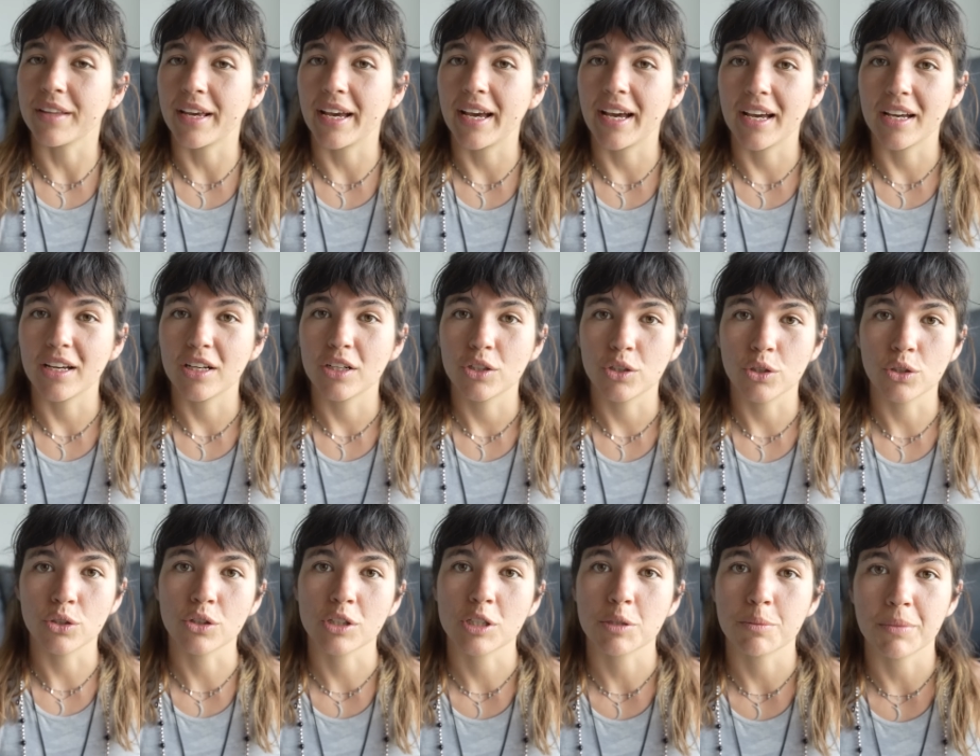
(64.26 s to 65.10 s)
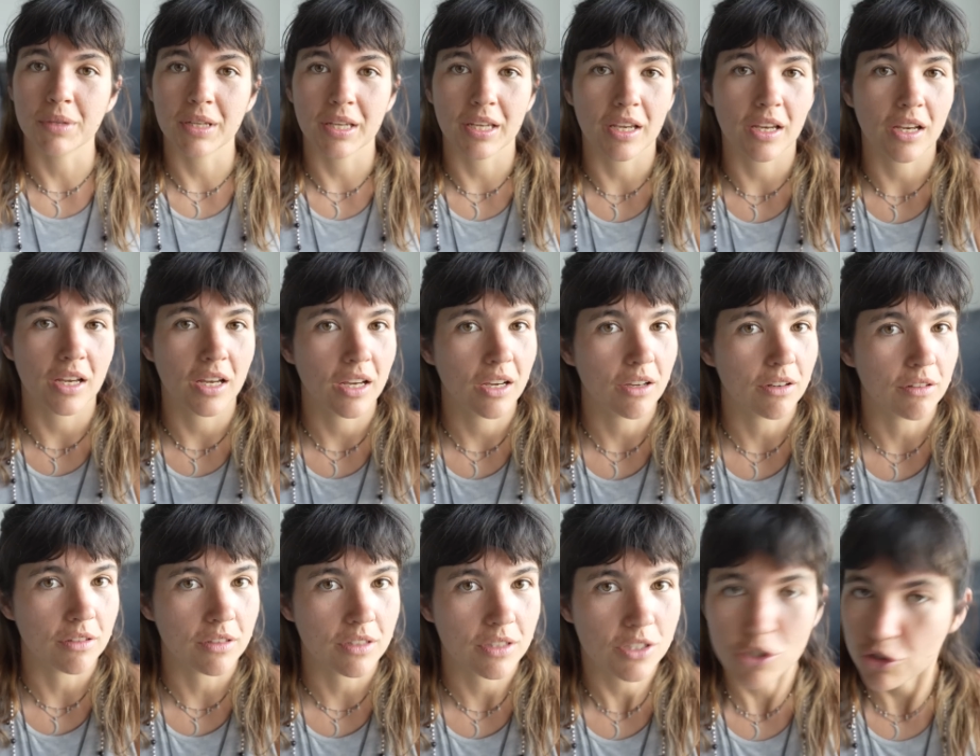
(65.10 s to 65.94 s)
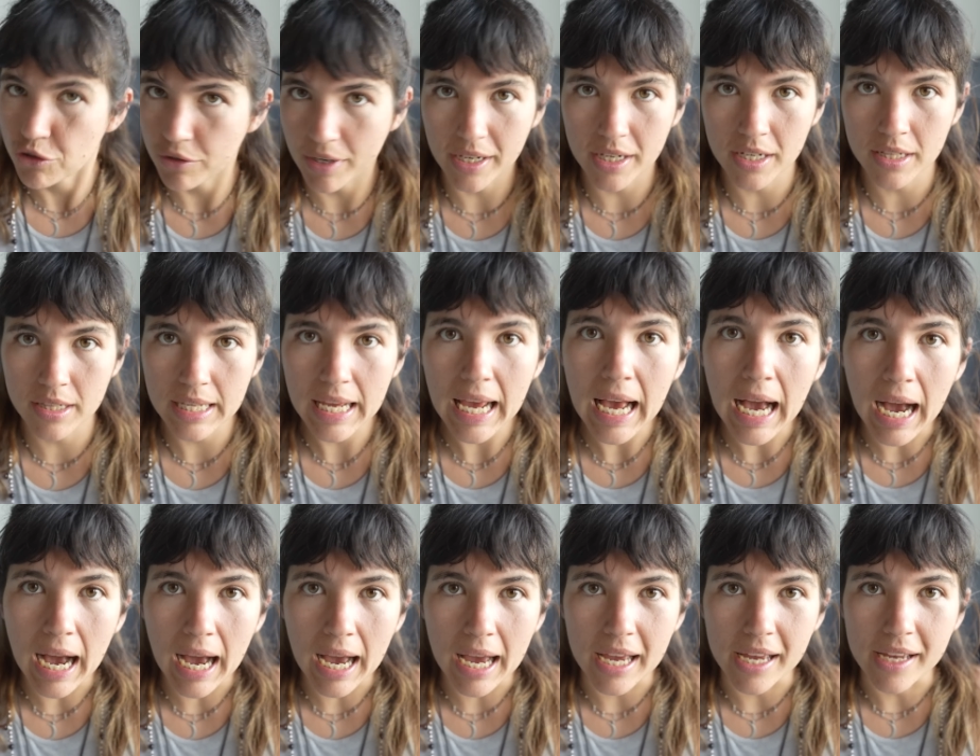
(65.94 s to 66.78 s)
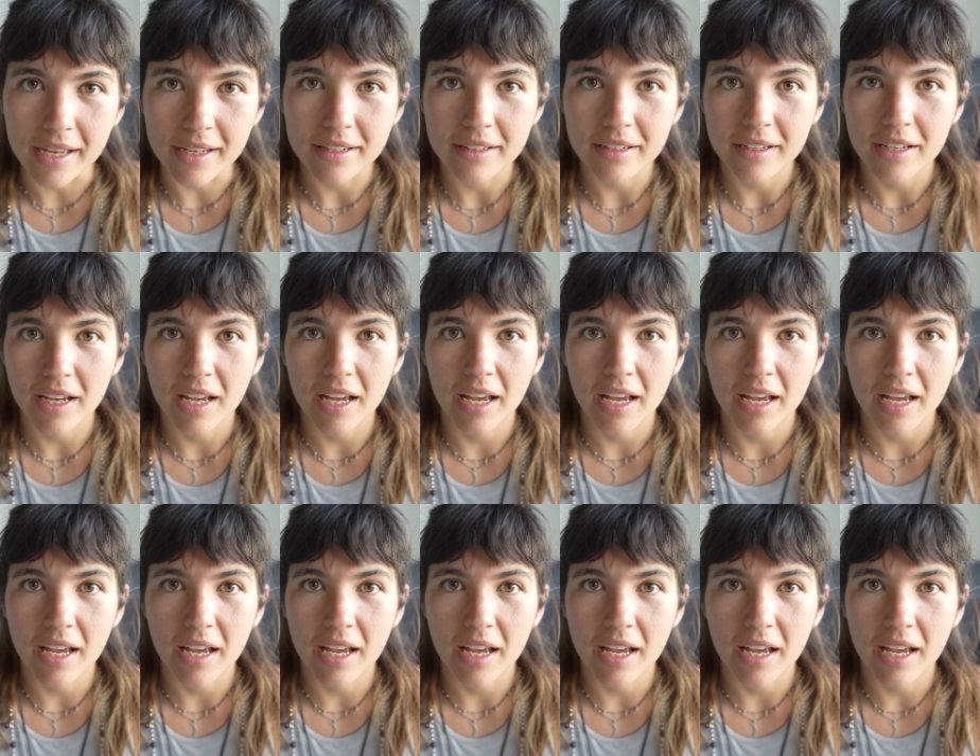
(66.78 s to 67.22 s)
there who looked me straight in the eye